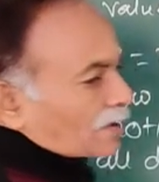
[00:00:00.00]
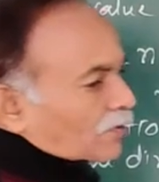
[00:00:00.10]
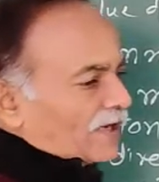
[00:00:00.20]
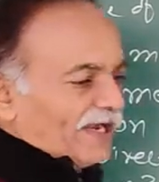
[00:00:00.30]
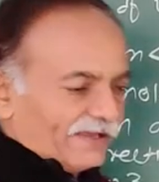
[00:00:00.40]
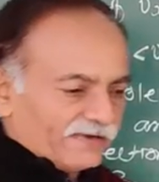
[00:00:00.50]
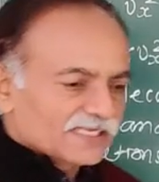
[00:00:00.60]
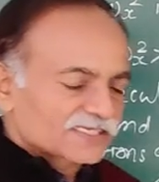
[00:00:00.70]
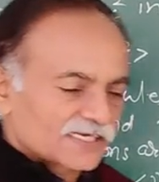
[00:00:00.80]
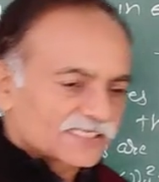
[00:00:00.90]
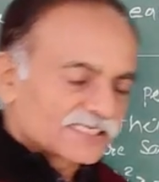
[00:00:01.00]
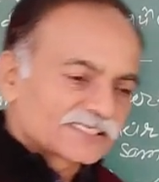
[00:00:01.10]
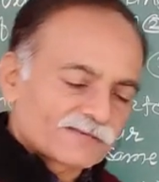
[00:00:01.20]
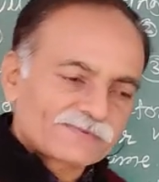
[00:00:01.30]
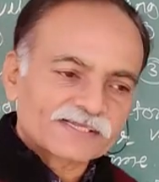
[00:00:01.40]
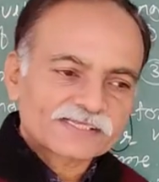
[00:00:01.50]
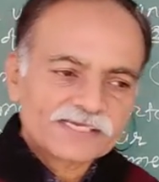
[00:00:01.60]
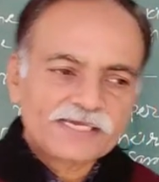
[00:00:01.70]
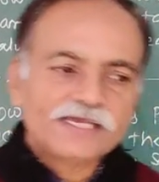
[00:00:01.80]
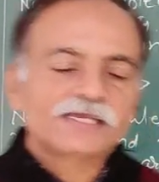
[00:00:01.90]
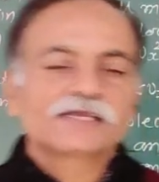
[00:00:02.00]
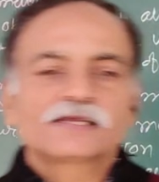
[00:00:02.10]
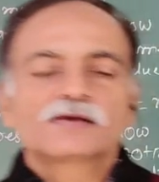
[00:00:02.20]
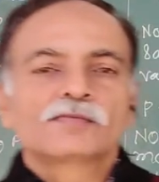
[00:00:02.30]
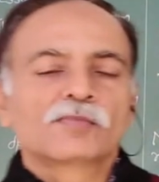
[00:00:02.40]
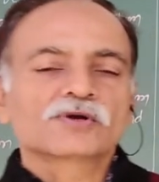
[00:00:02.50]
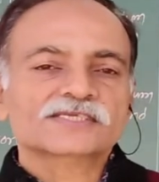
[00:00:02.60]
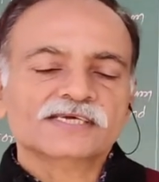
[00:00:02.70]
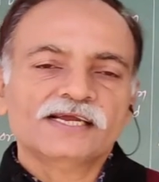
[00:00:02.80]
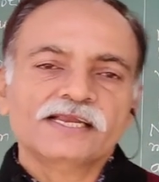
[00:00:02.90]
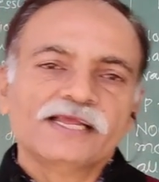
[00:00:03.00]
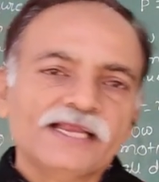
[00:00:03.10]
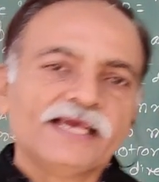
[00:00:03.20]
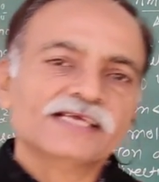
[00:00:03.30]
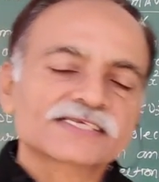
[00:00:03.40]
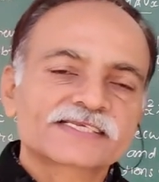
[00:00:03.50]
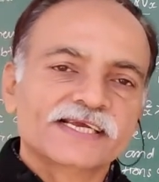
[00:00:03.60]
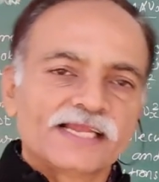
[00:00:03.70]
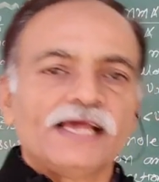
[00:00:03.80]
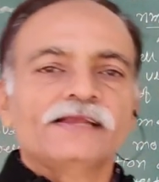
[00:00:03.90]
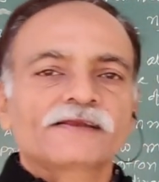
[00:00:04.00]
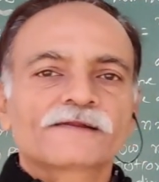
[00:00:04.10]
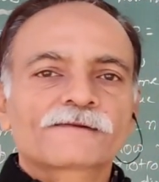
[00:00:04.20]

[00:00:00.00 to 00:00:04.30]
already we discussed in chapter 3 motion in a straight line.